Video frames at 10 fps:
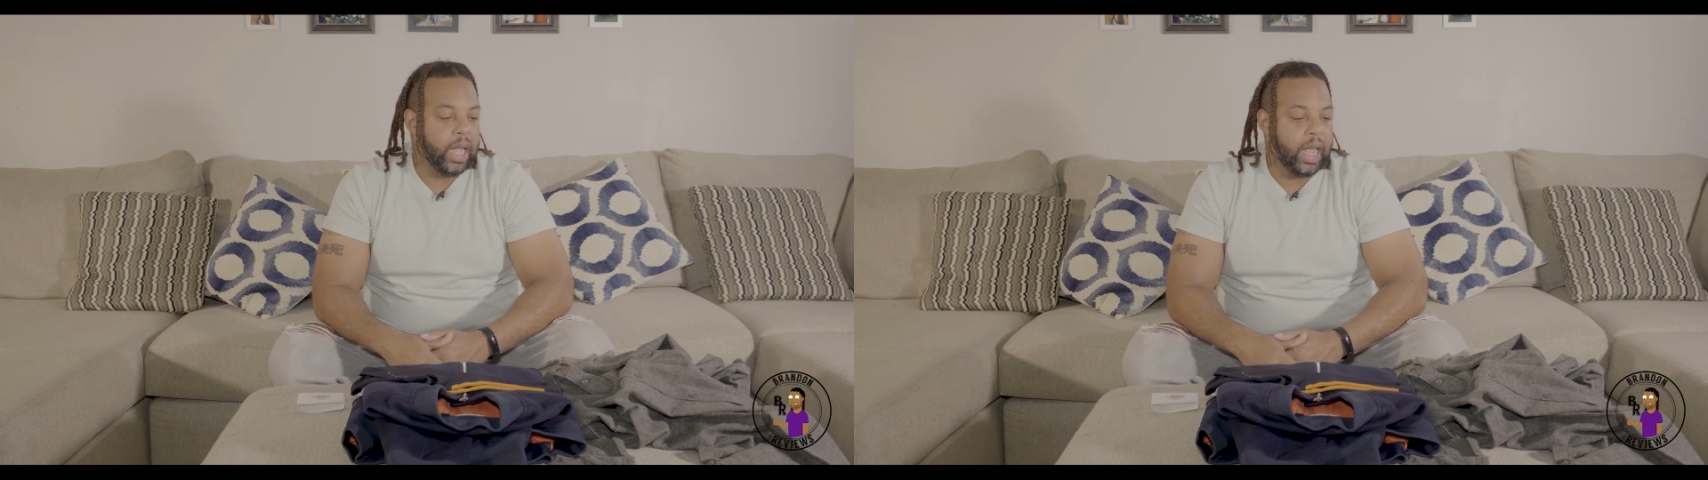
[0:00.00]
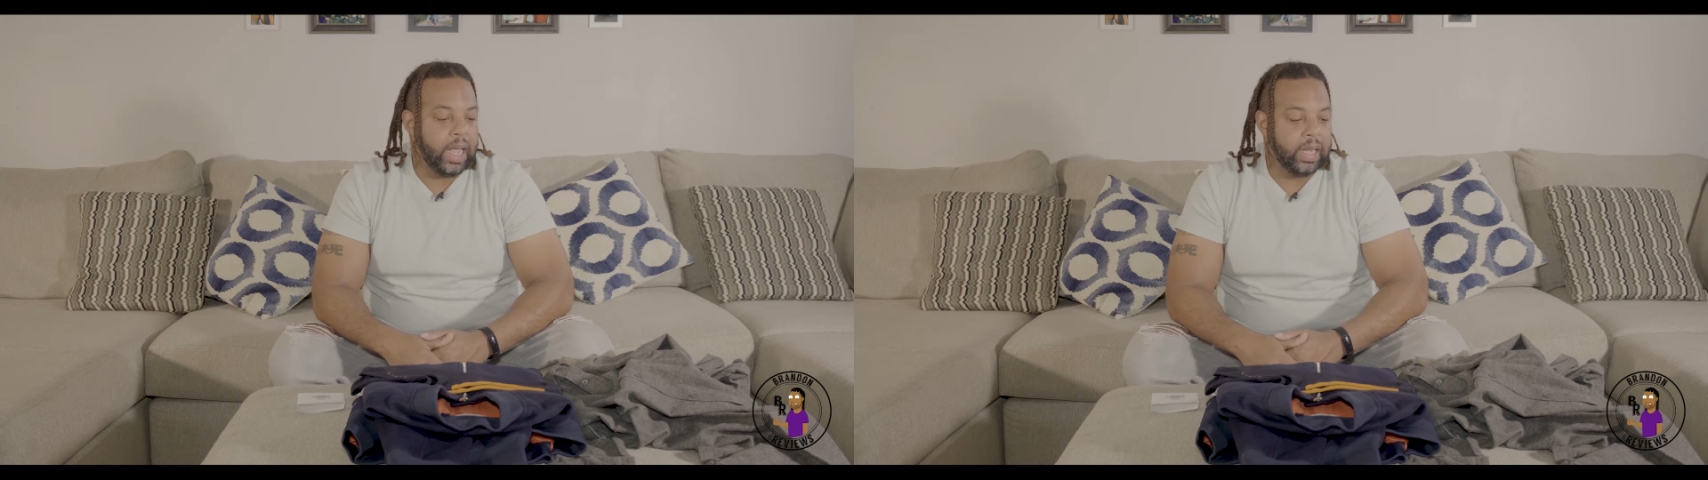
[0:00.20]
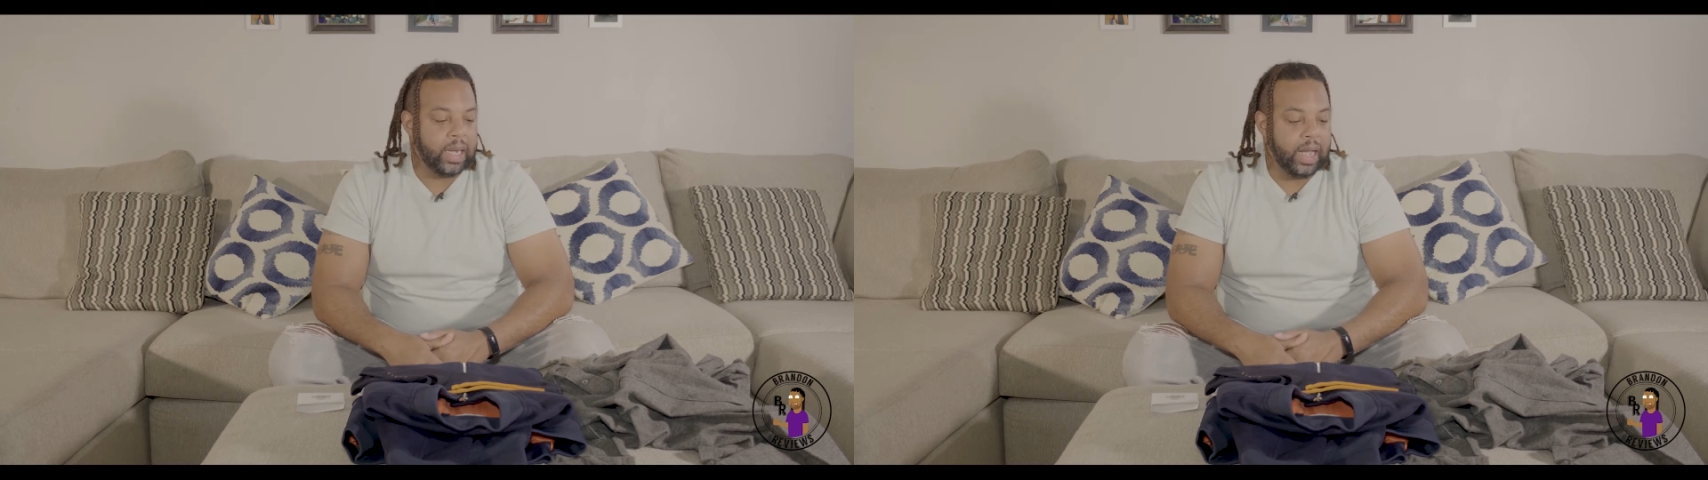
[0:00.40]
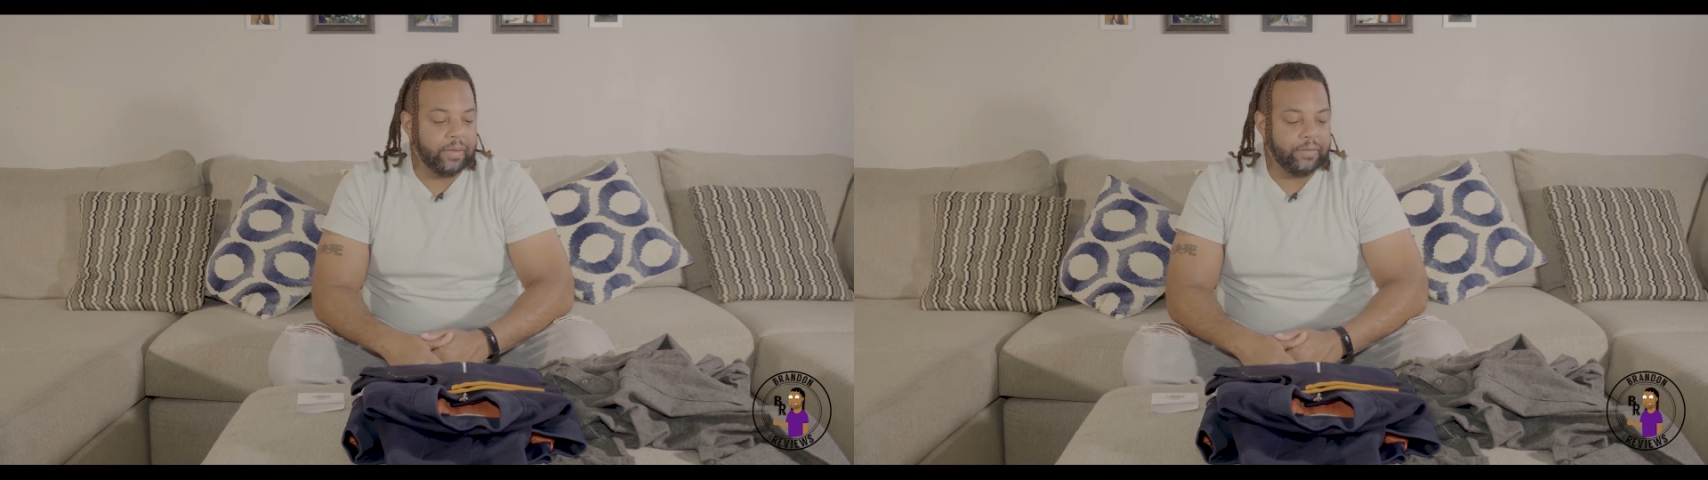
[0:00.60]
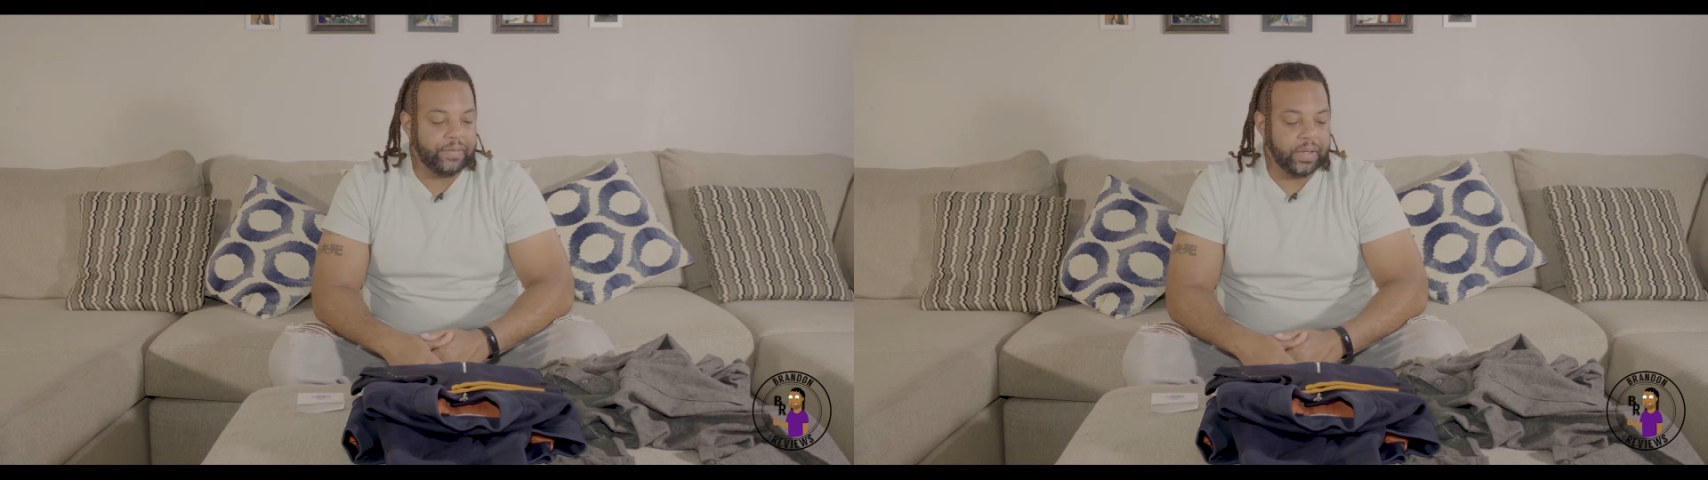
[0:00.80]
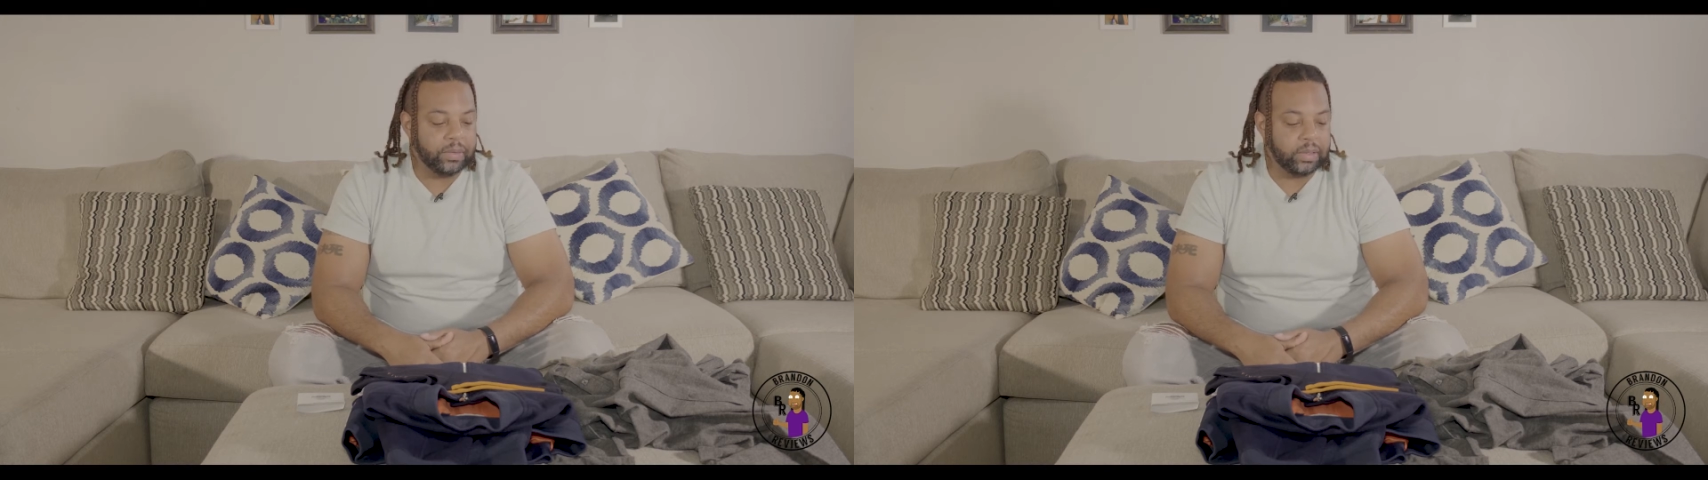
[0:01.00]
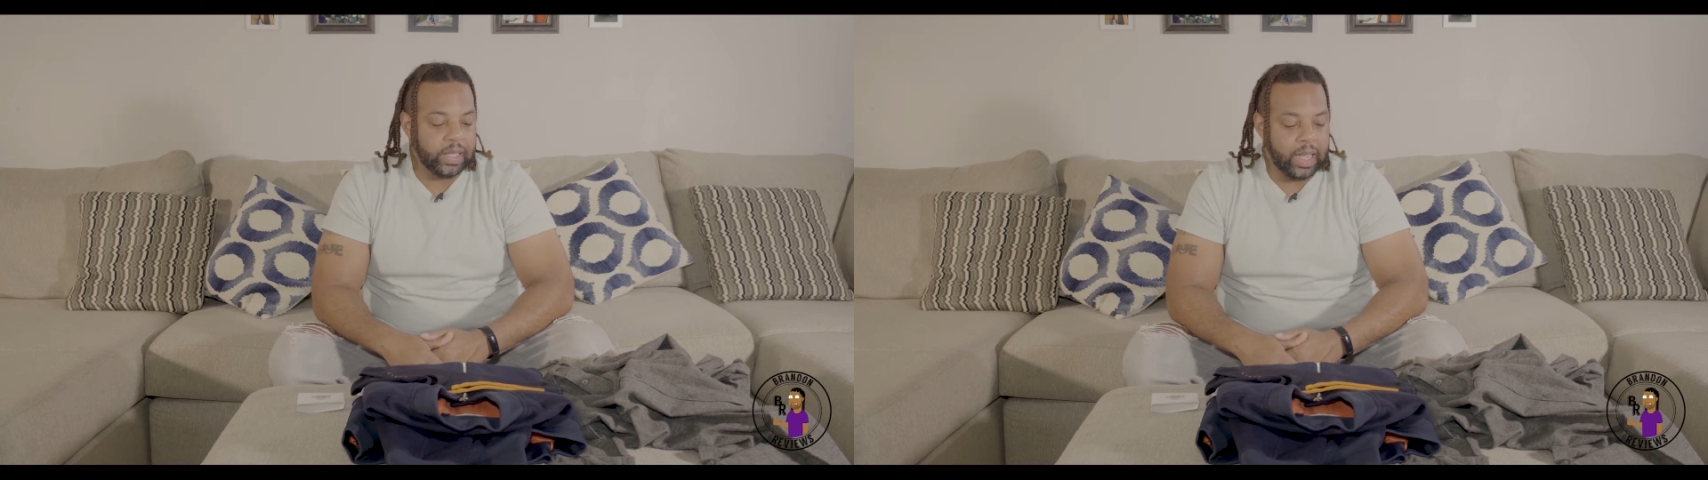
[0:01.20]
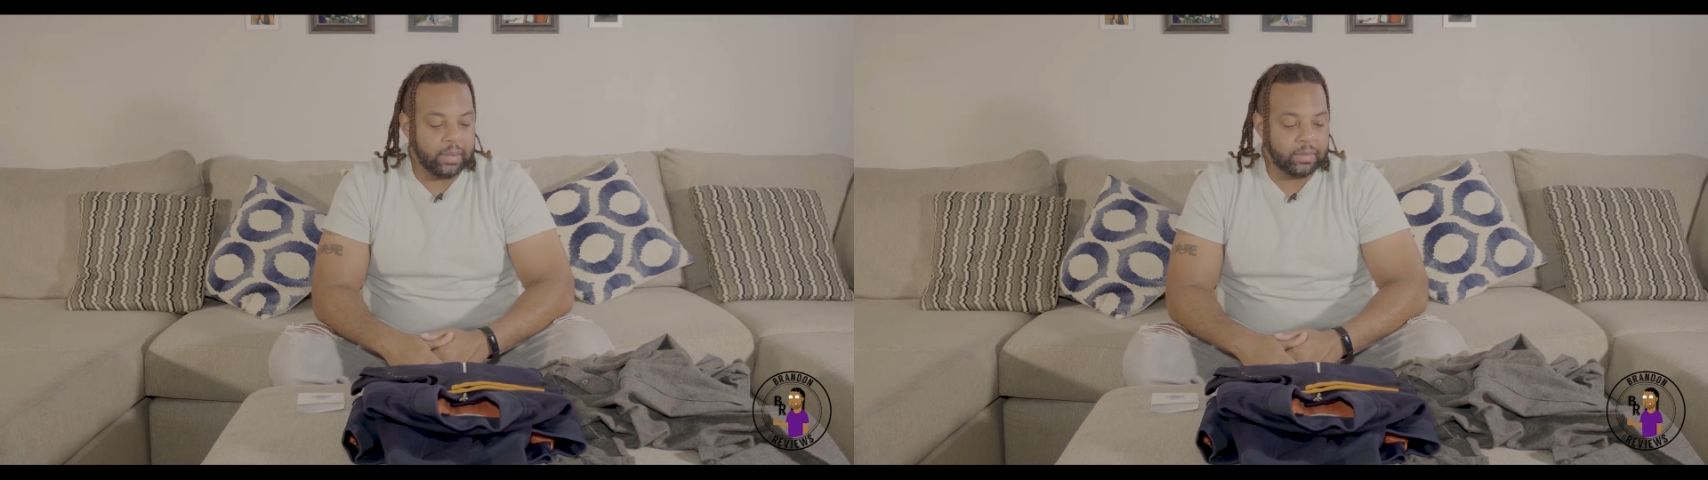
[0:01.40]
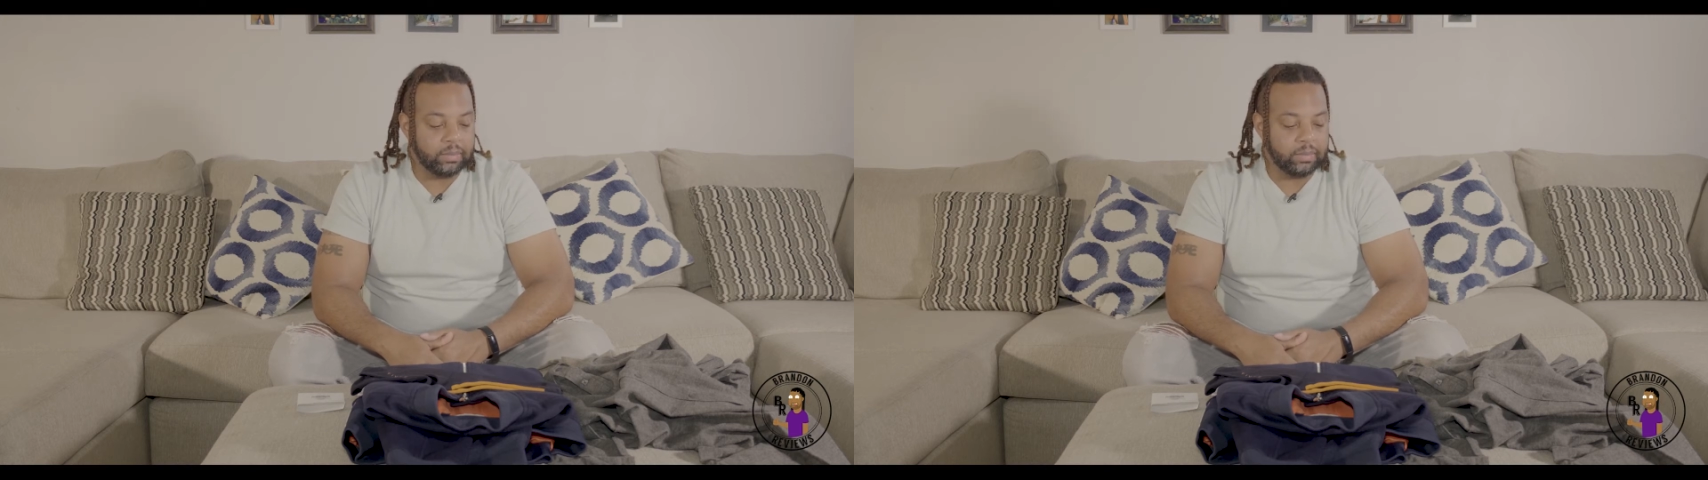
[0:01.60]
and I felt that